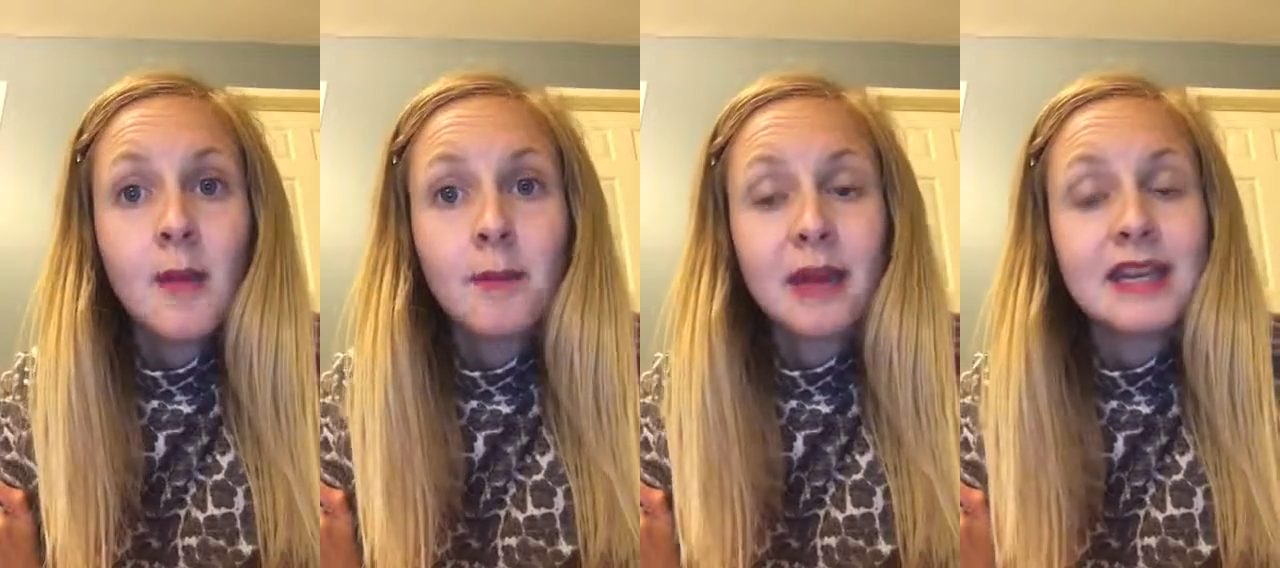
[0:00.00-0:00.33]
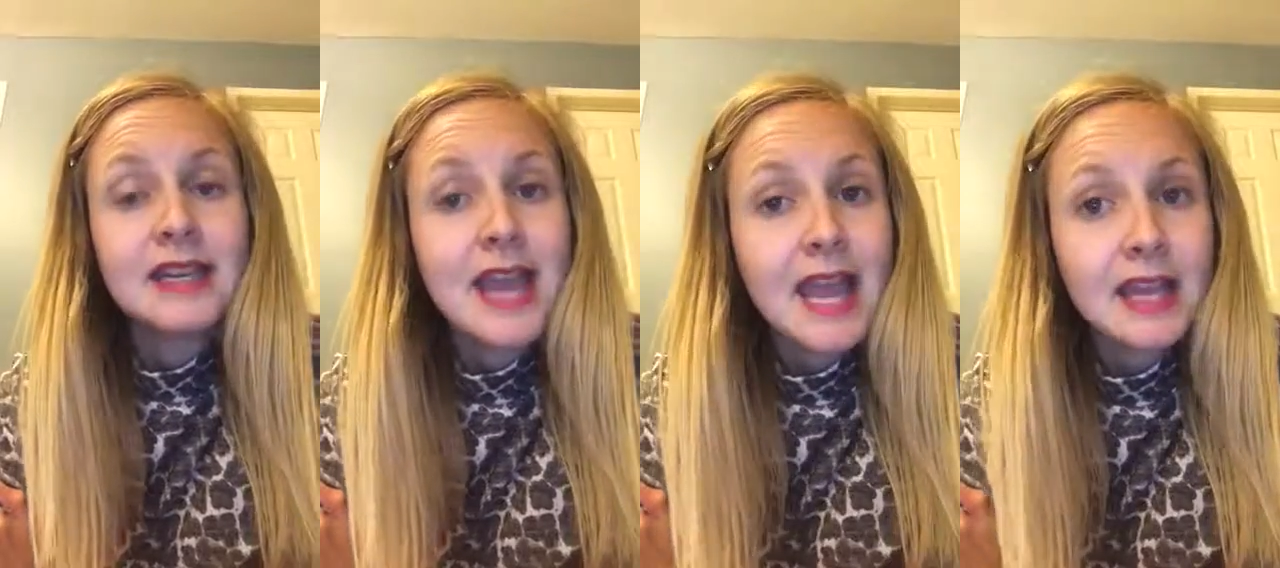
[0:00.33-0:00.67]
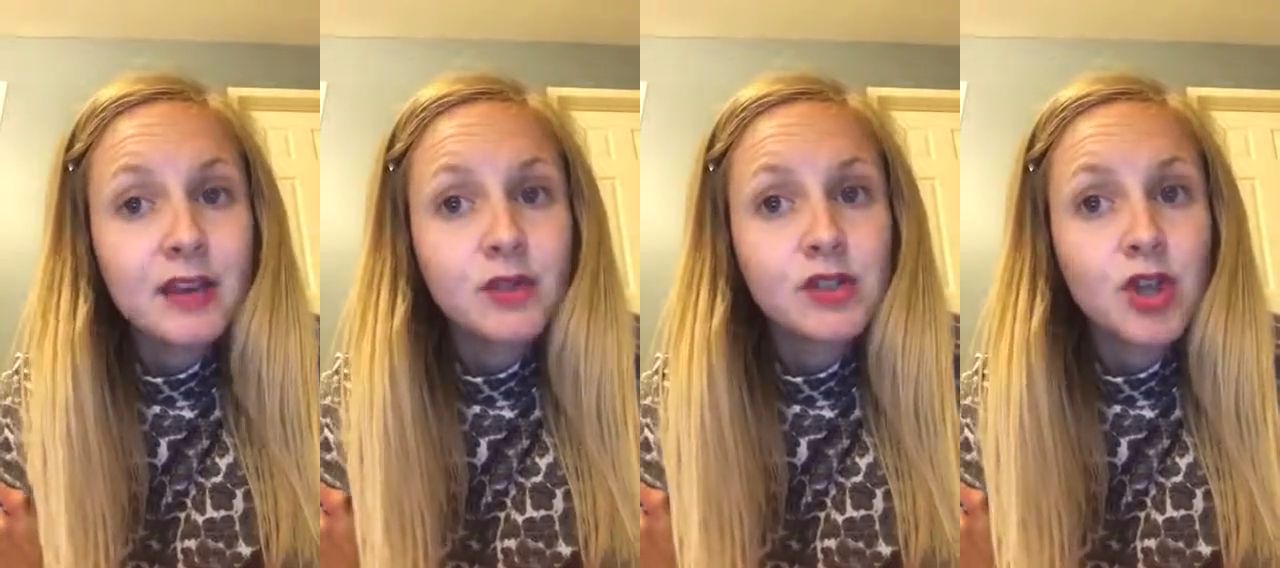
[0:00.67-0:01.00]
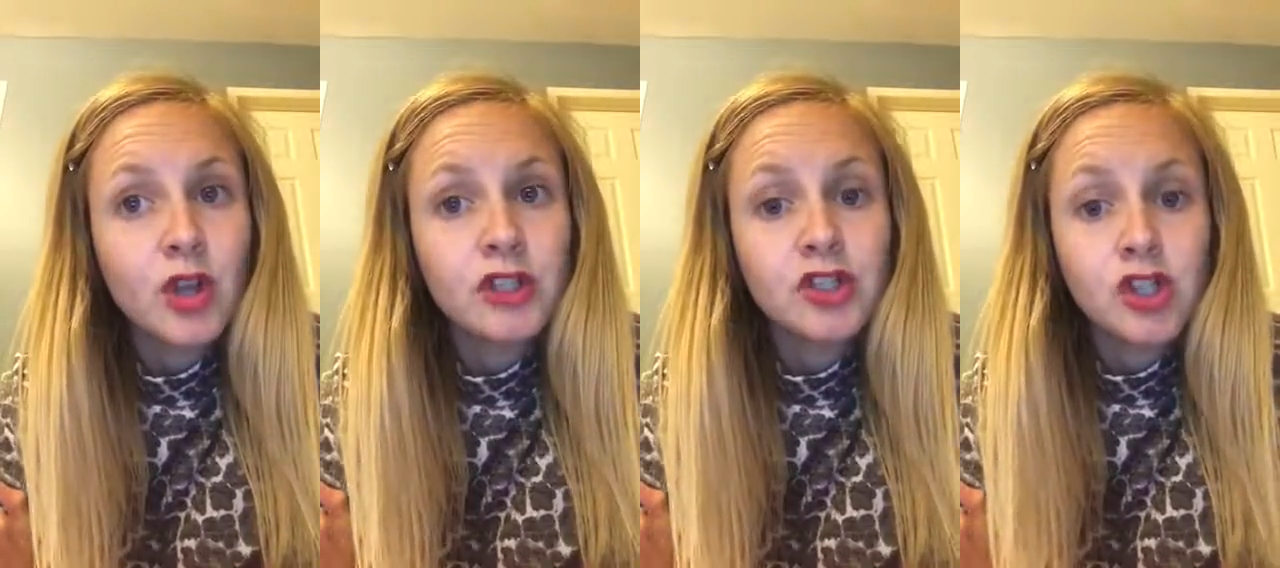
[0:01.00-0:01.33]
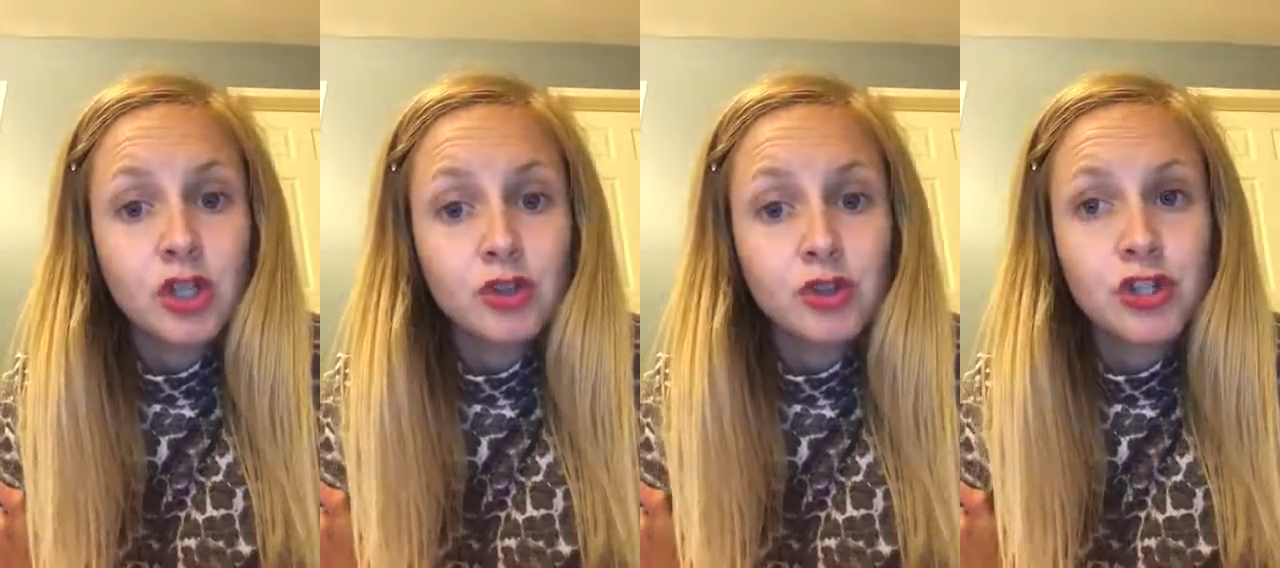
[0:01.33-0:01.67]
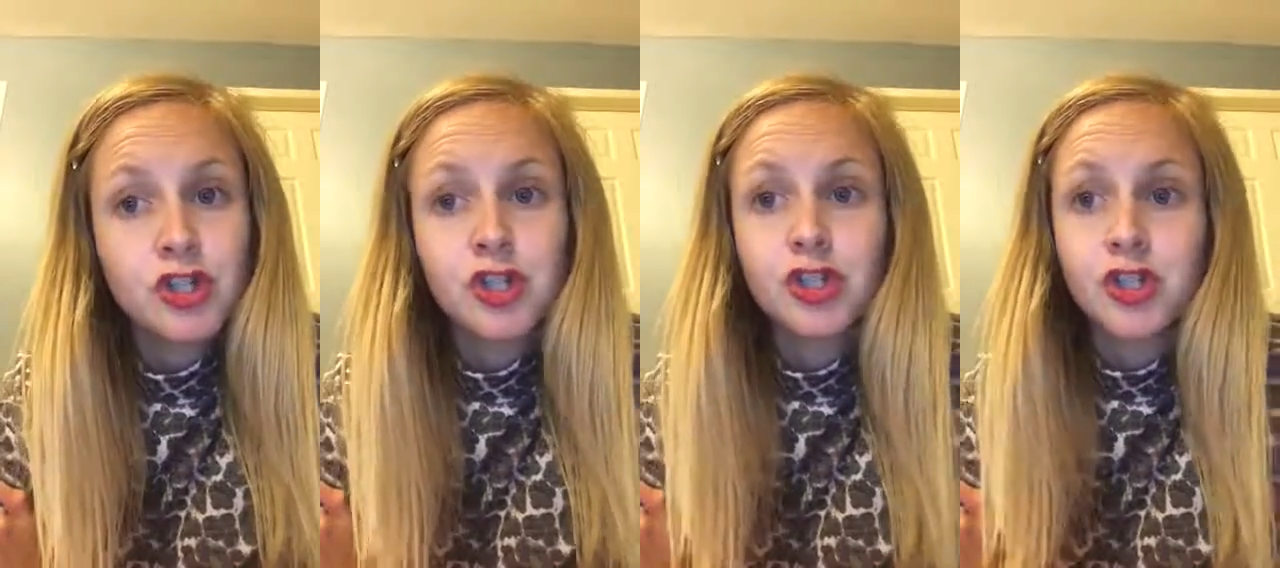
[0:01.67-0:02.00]
but a negative result in children
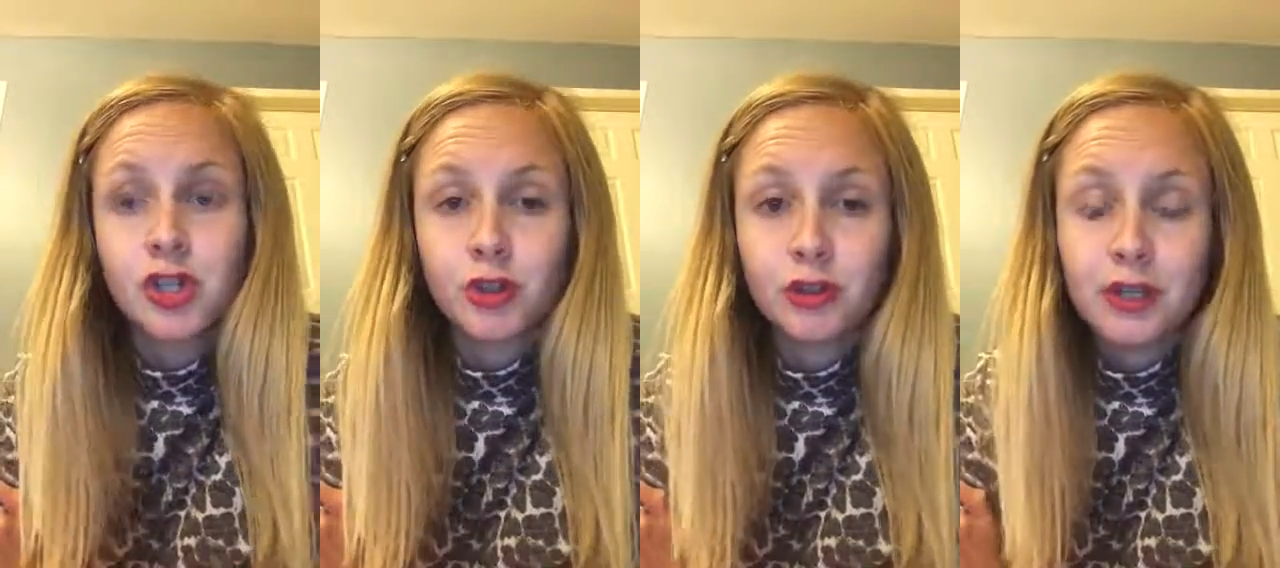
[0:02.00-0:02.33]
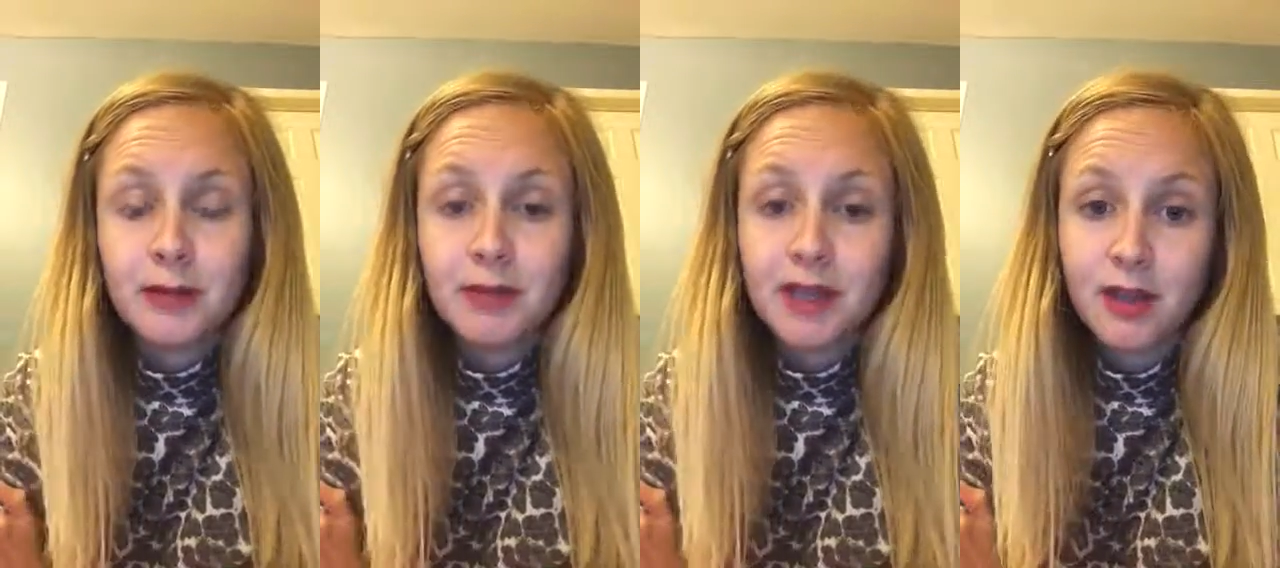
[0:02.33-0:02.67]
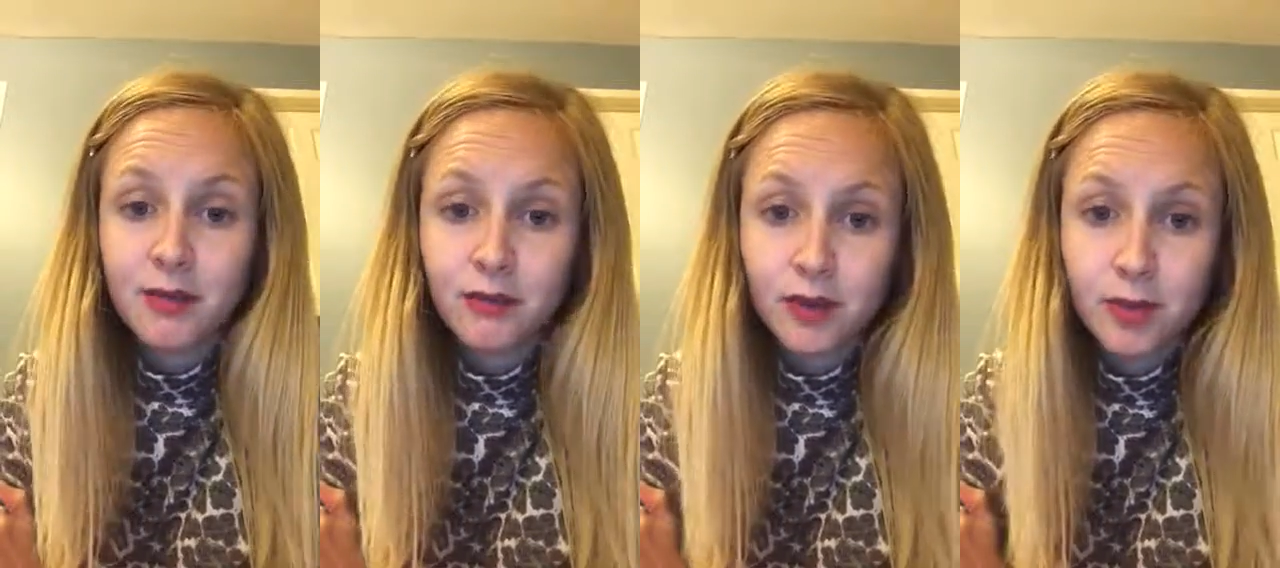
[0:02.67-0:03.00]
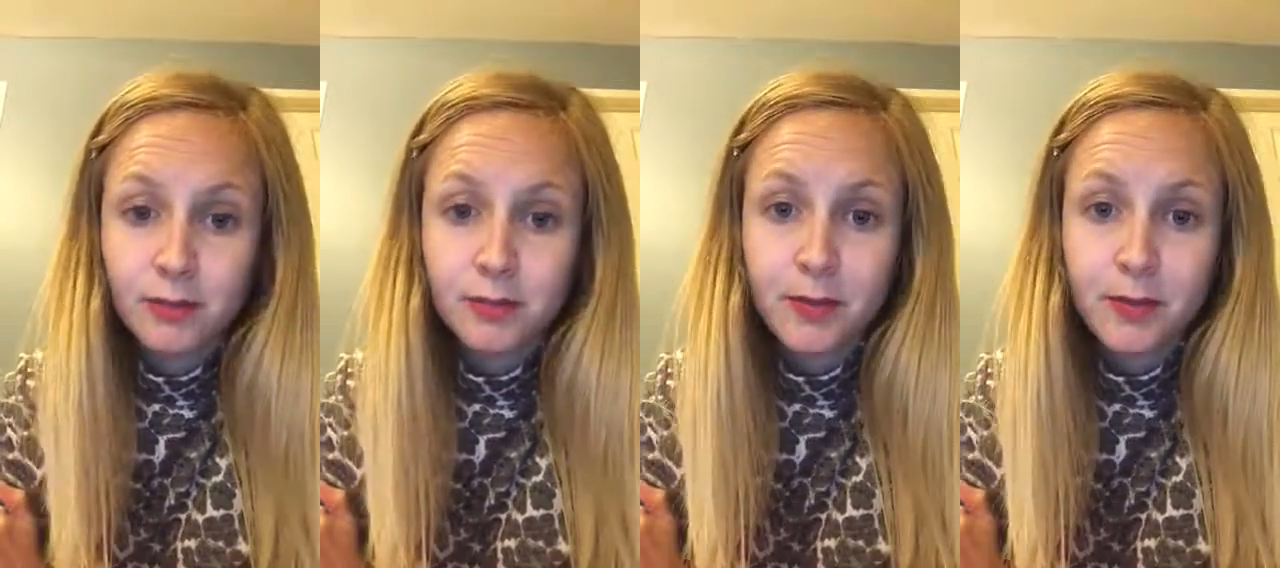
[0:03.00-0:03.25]
should certainly be confirmed